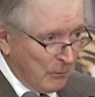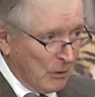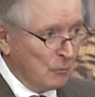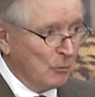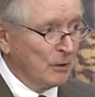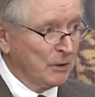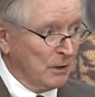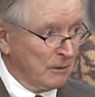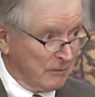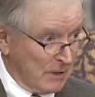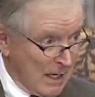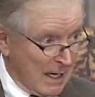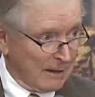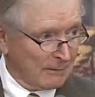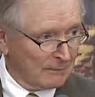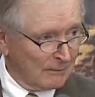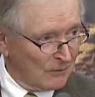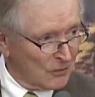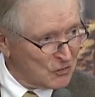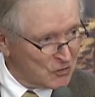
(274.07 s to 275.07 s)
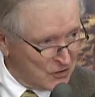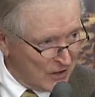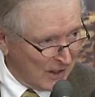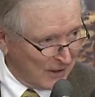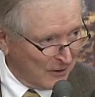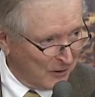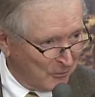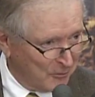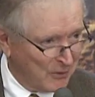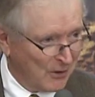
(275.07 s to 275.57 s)
we wouldn't have gotten the
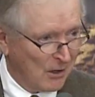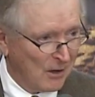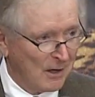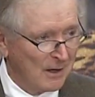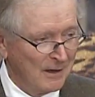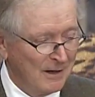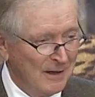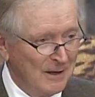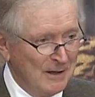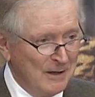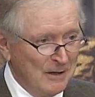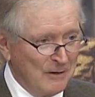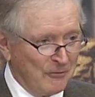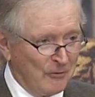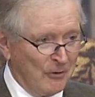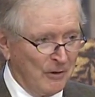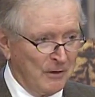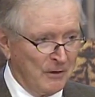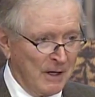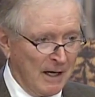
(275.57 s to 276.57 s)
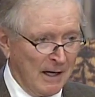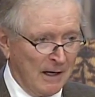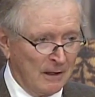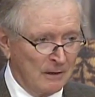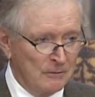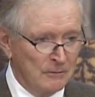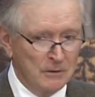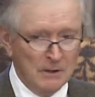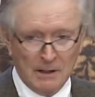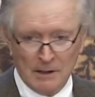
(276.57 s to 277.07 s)
second part for
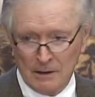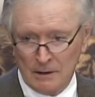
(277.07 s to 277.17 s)
endowed